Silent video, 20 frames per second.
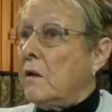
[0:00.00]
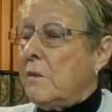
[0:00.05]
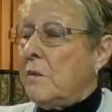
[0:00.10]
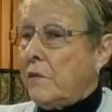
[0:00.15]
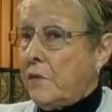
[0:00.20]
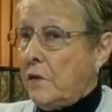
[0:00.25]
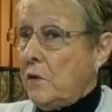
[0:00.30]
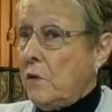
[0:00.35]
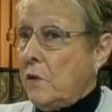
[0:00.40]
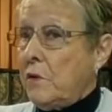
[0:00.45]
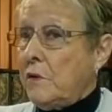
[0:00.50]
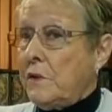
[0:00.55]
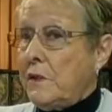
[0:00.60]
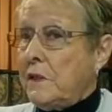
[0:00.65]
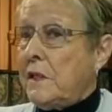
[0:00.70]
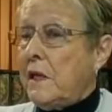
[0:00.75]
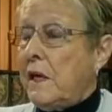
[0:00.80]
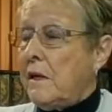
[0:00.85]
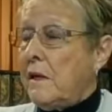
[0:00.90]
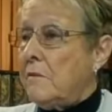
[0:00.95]
But the Lord
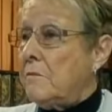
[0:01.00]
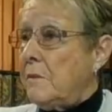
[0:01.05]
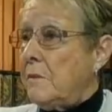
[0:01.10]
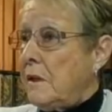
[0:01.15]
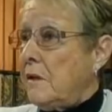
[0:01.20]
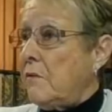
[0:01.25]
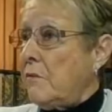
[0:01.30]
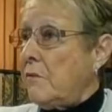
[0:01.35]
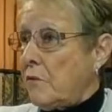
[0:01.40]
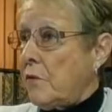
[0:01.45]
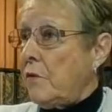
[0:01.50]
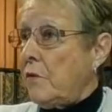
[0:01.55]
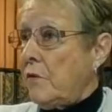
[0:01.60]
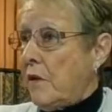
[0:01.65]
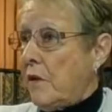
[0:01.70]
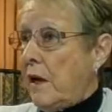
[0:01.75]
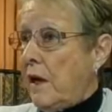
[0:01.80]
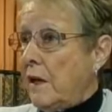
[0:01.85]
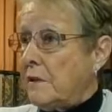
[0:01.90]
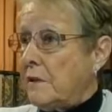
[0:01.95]
did help me through
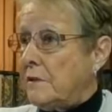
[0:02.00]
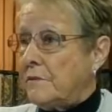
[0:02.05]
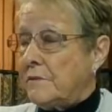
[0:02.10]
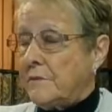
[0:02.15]
that.